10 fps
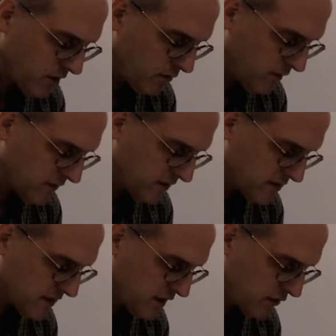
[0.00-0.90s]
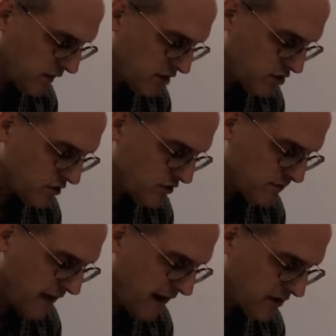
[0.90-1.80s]
with an acceleration whose
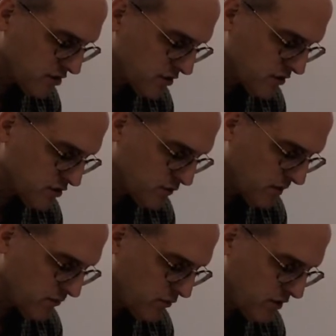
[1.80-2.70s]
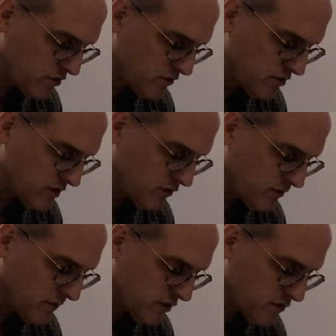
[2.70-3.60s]
magnitude is 1.20
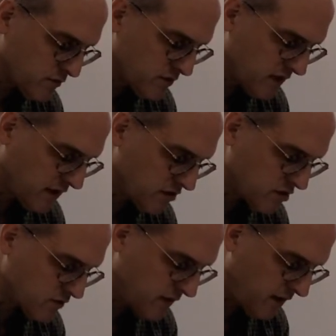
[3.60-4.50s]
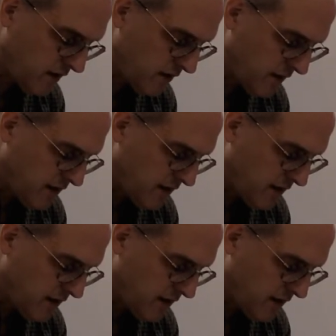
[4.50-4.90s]
meters per second squared,